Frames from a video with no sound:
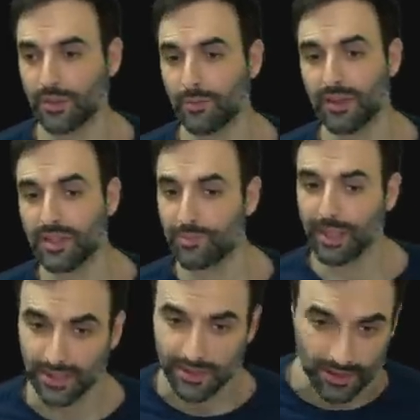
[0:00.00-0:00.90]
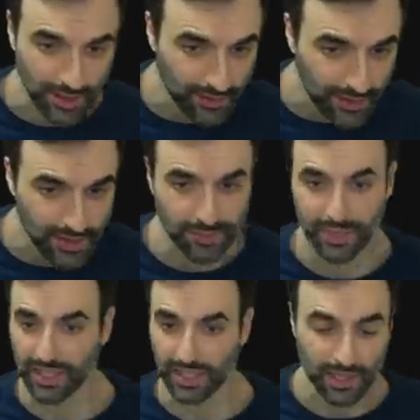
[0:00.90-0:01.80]
some of these peaks, and then this
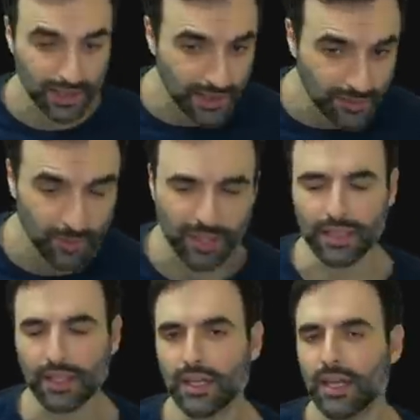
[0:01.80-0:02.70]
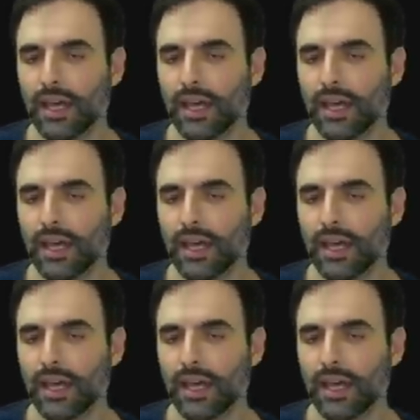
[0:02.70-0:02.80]
peak, and then this peak.